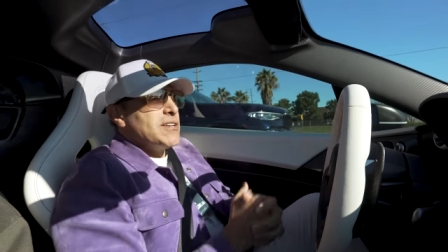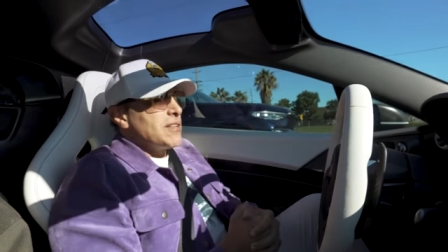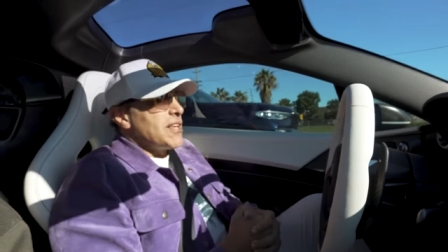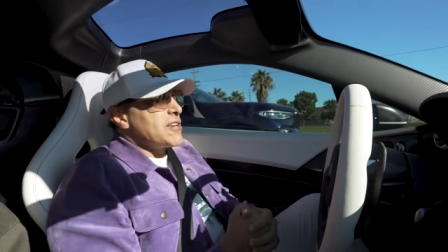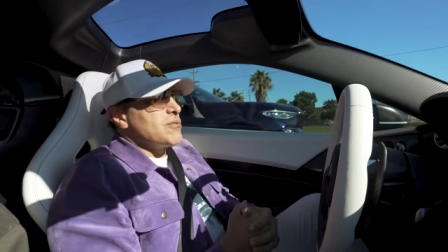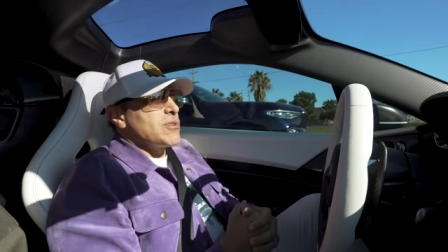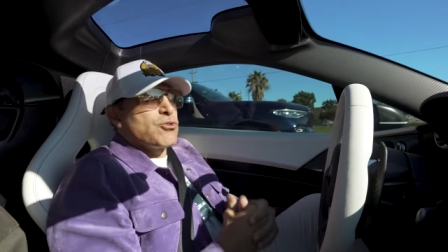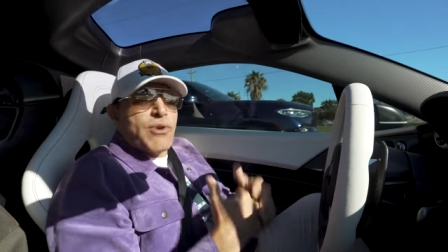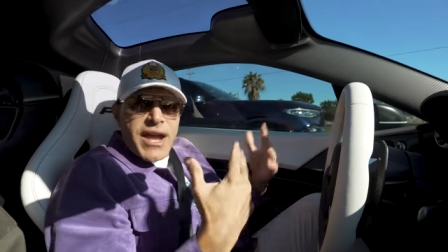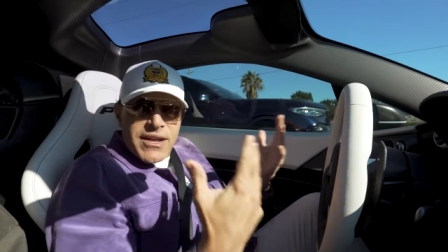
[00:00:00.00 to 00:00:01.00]
like
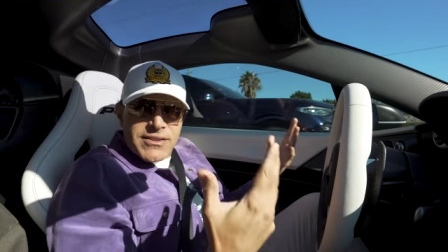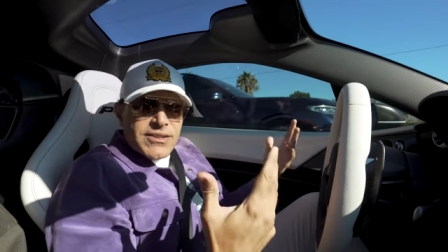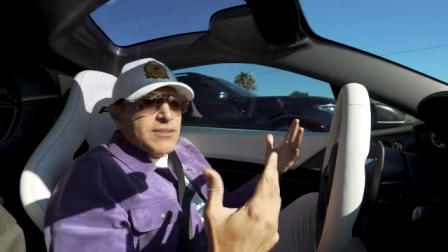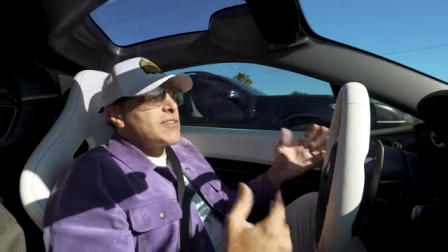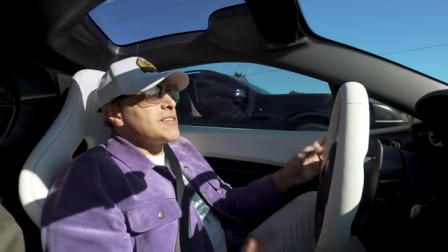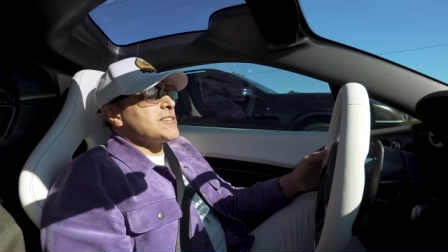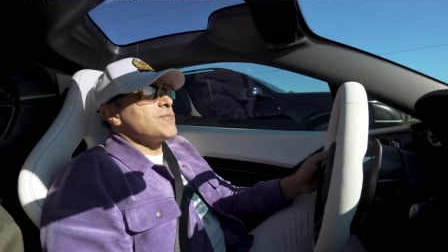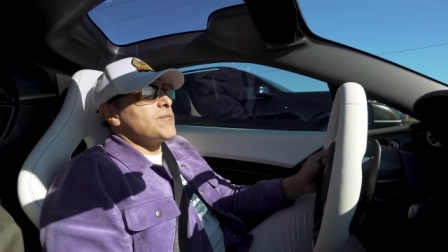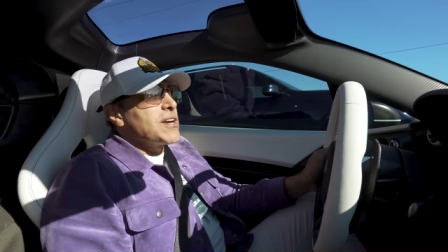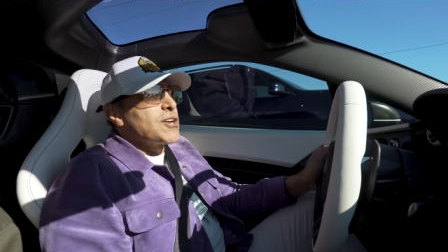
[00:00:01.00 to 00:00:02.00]
grand. It's
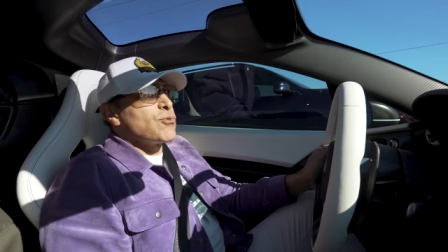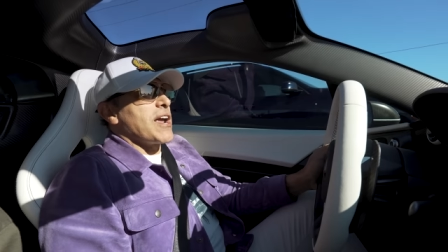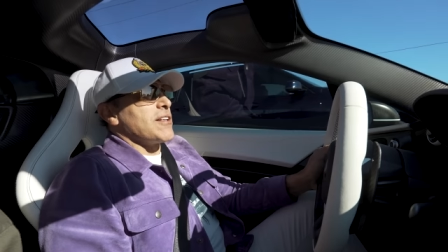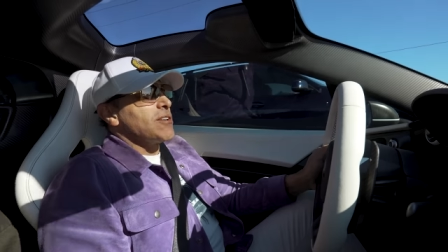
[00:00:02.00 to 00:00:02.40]
very grand,